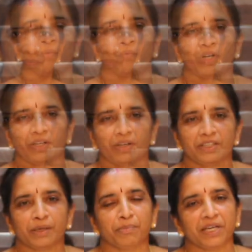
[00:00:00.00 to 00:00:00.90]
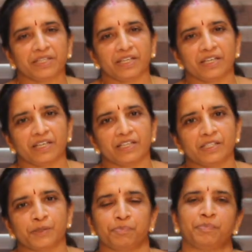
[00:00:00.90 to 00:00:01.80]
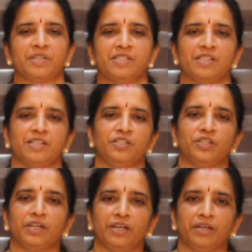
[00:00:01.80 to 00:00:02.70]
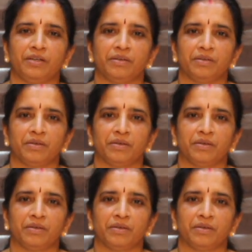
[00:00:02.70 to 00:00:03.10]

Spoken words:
What are the materials present in